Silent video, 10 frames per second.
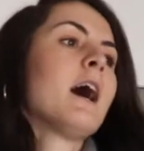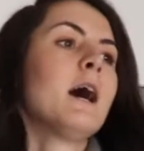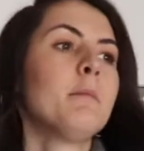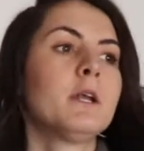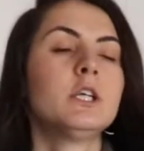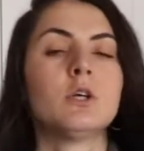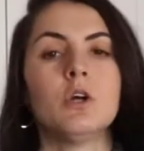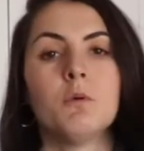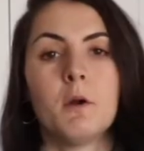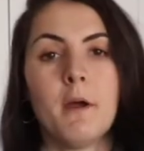I'm gonna show
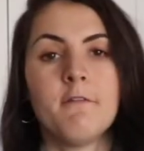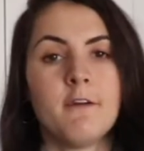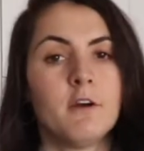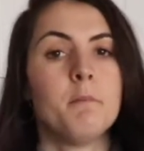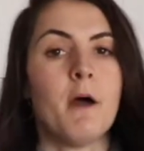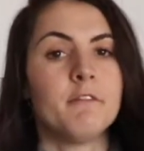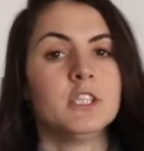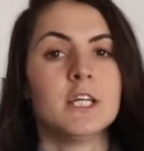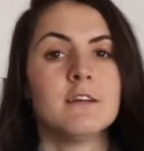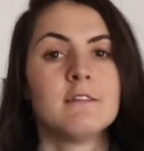you one of my favorite
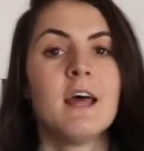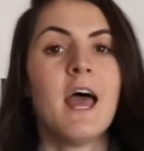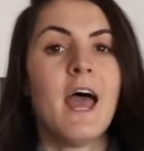beverages,